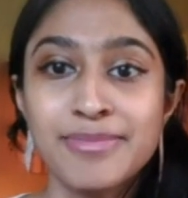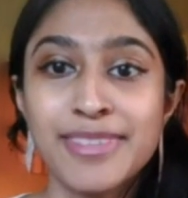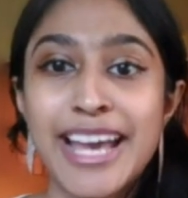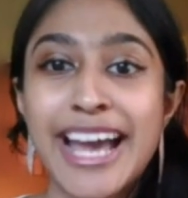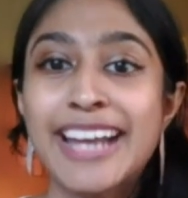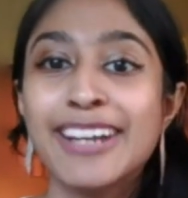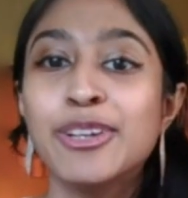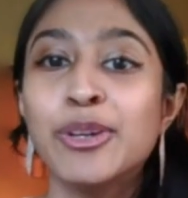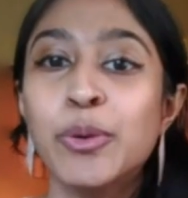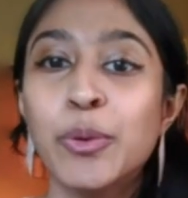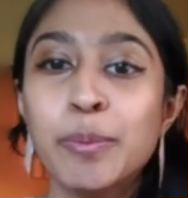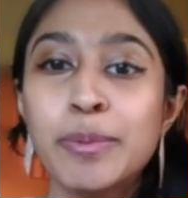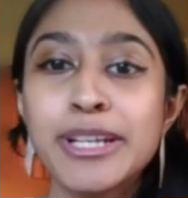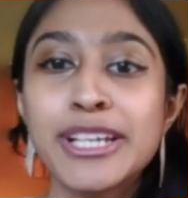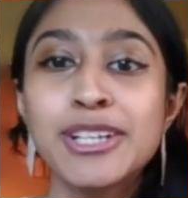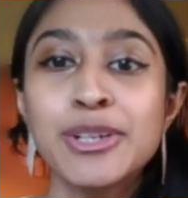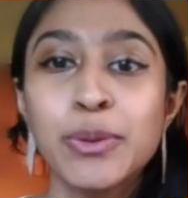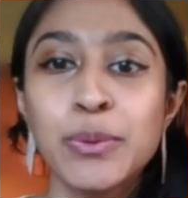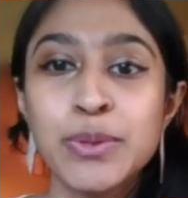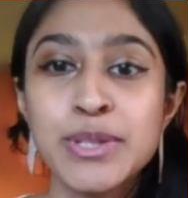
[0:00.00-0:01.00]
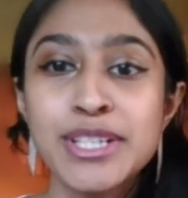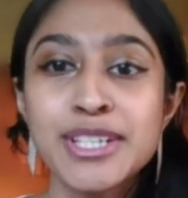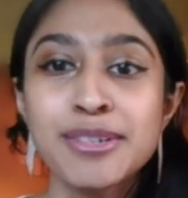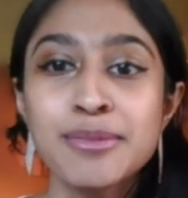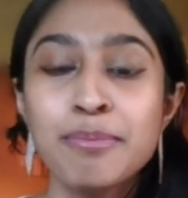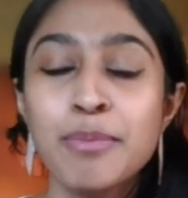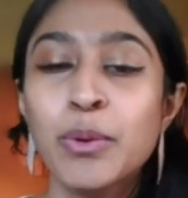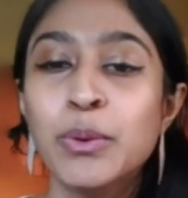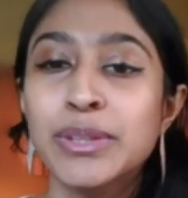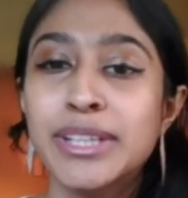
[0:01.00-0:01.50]
And nobody knows it
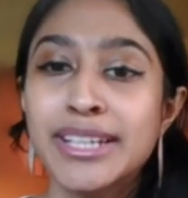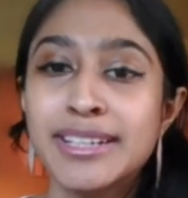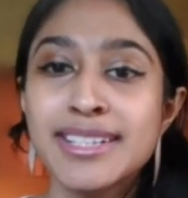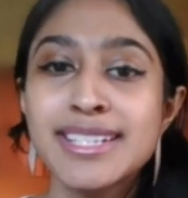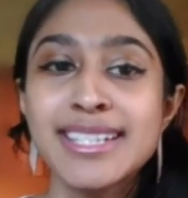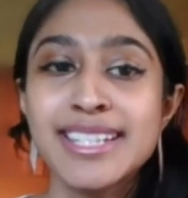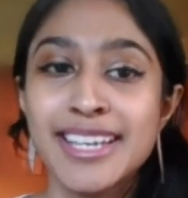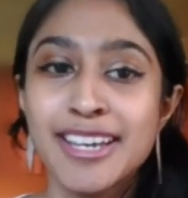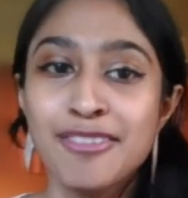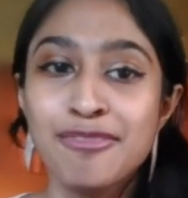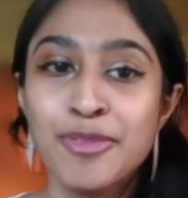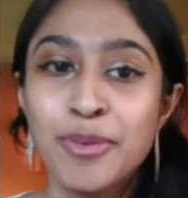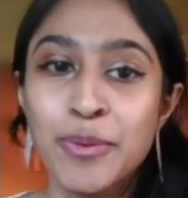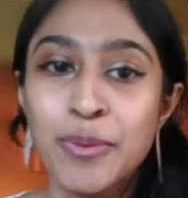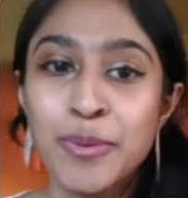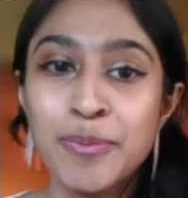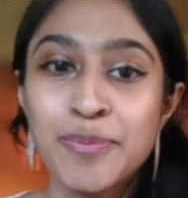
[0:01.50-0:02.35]
more than a CFO.